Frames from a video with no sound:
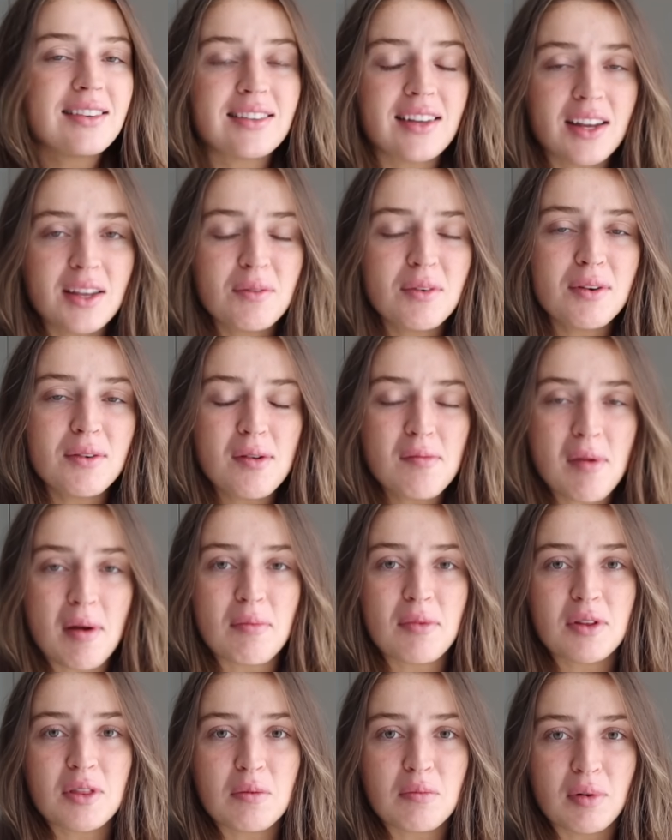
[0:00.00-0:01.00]
Does anyone
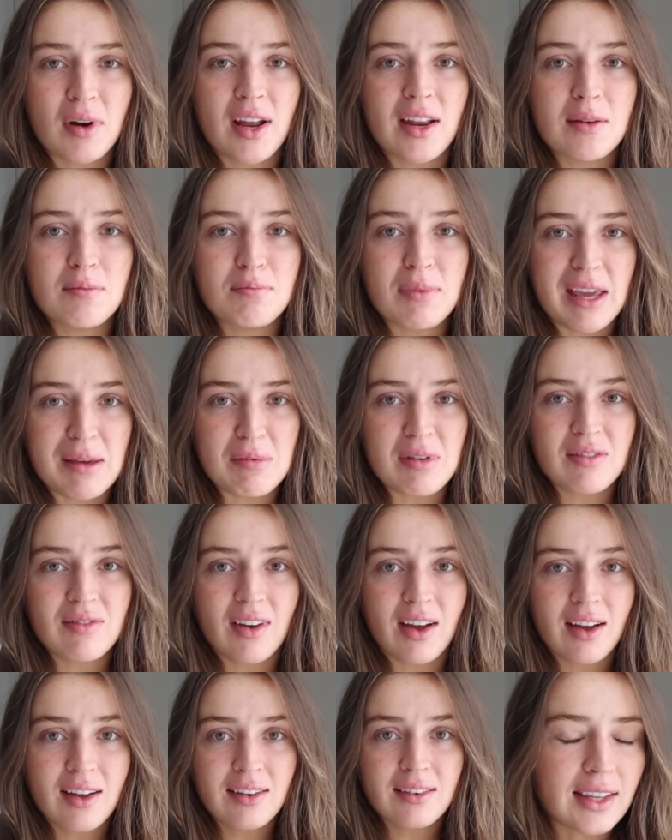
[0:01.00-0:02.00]
remember the brand Baby
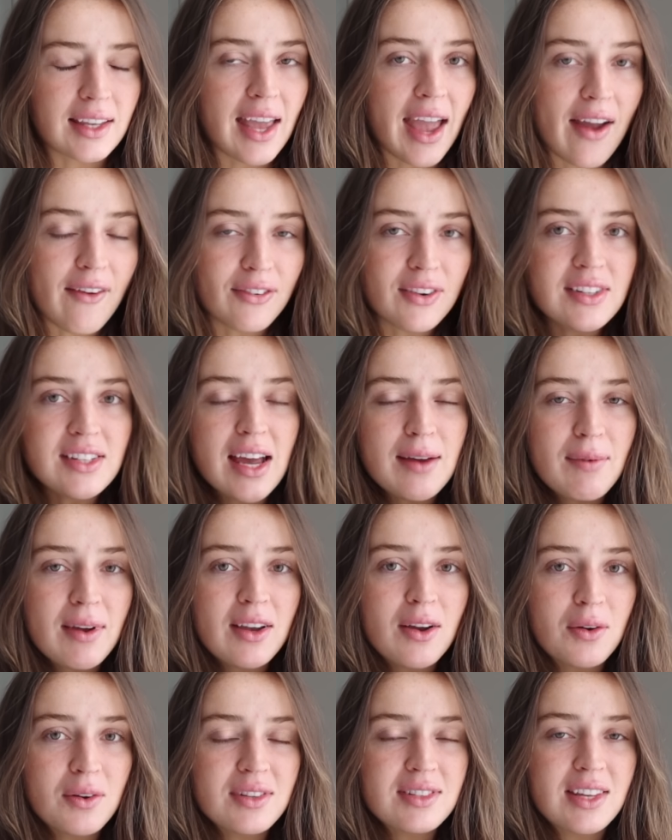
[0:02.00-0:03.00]
Fat? Like every time
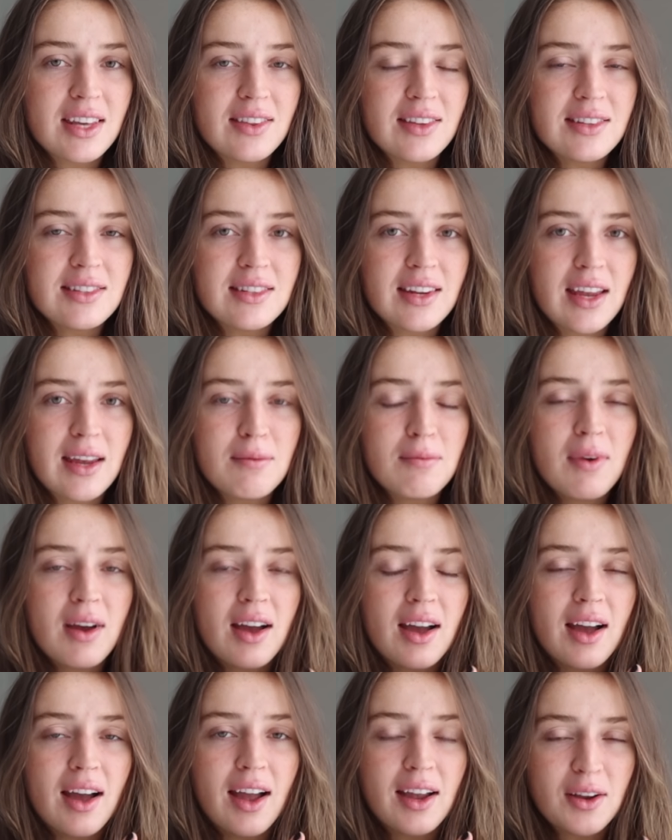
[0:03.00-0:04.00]
I go to say this
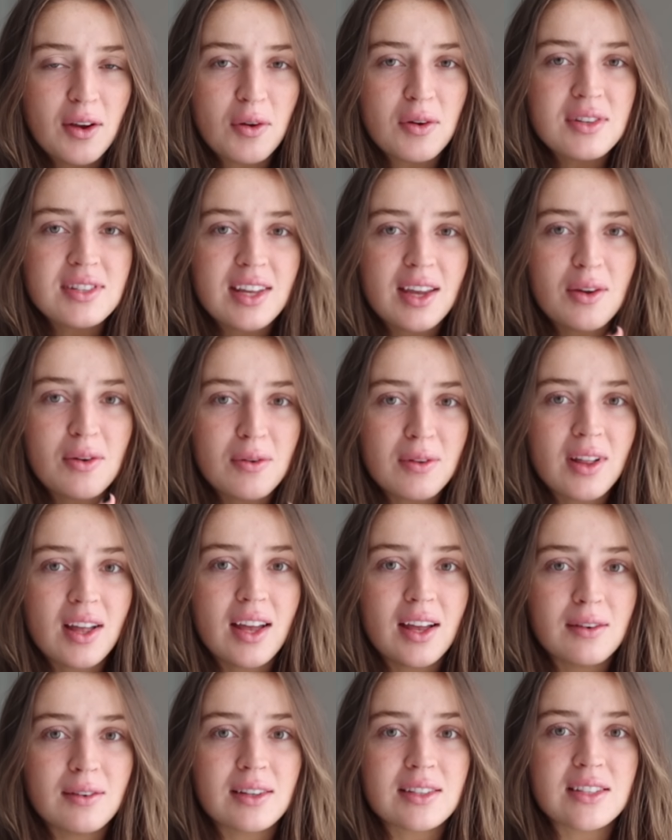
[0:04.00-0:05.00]
name, I go to say Ulla
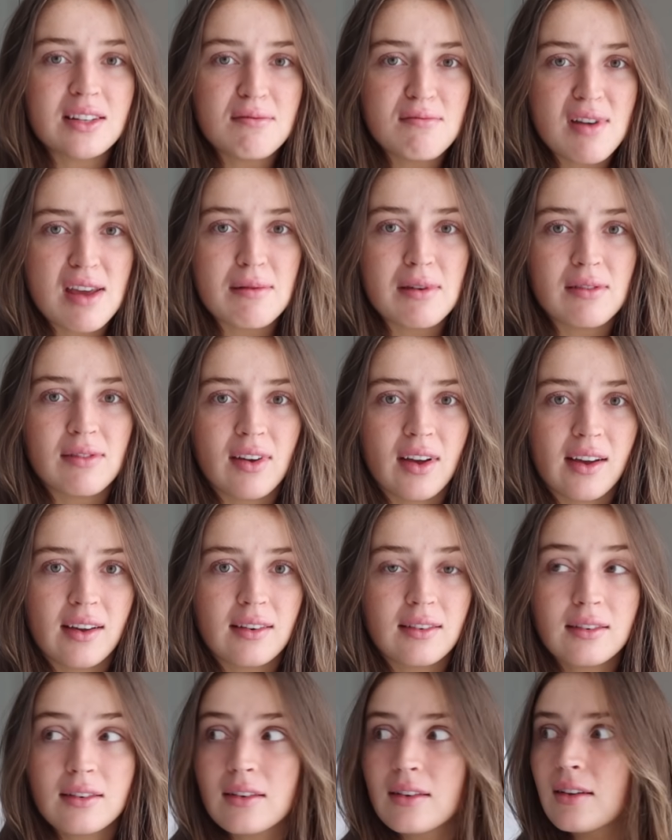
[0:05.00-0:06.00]
Henriksen Baby
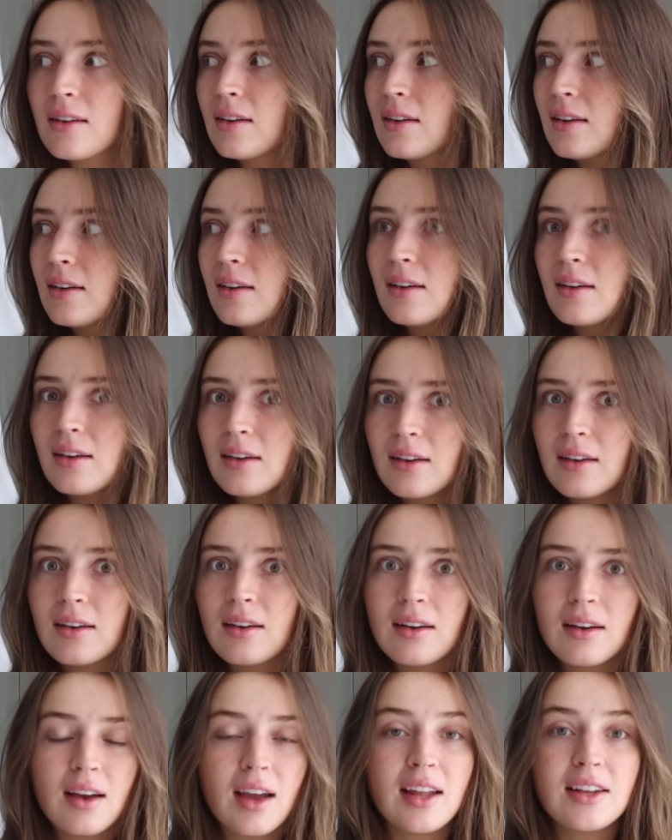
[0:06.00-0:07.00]
Fat.
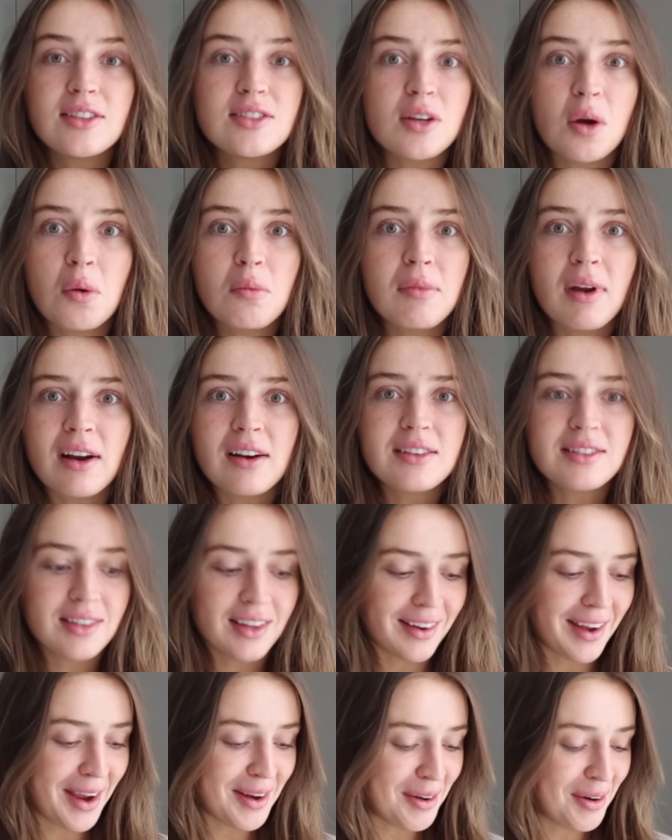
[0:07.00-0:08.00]
It's so
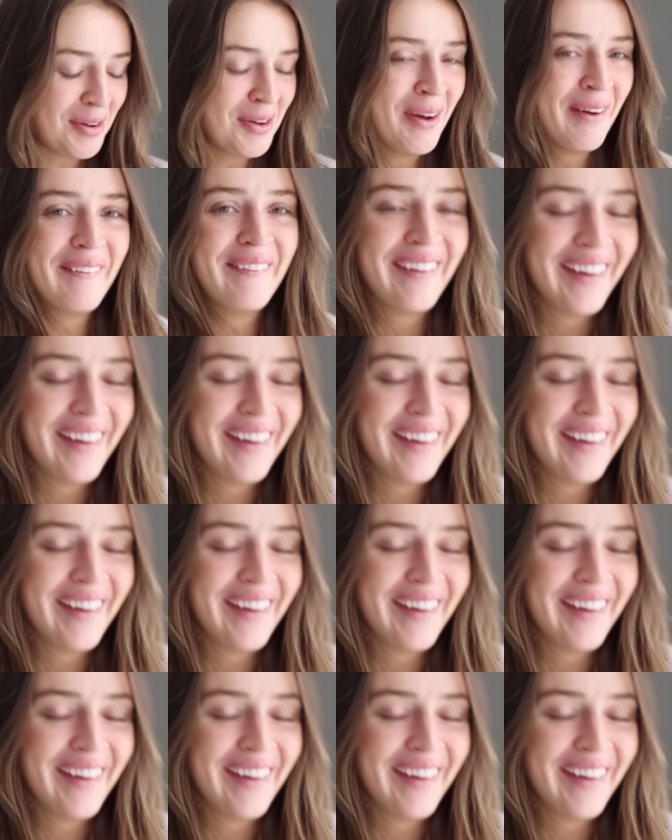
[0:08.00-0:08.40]
embarrassing. I don't